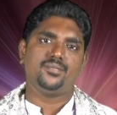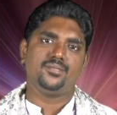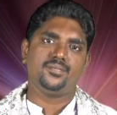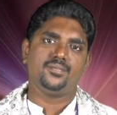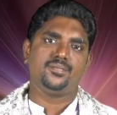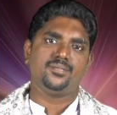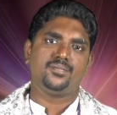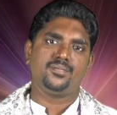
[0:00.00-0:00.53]

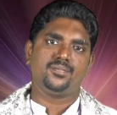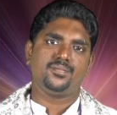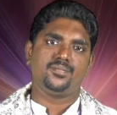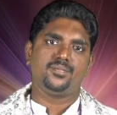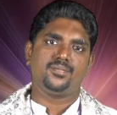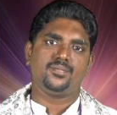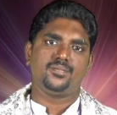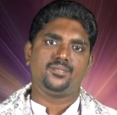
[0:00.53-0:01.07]

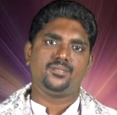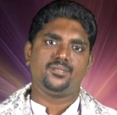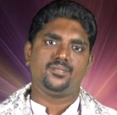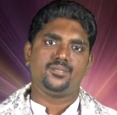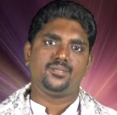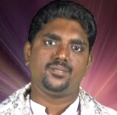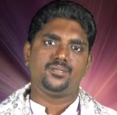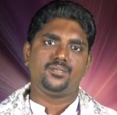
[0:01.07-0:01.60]

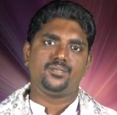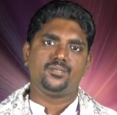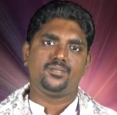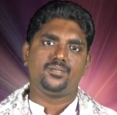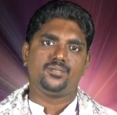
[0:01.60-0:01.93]
Nobody speaks.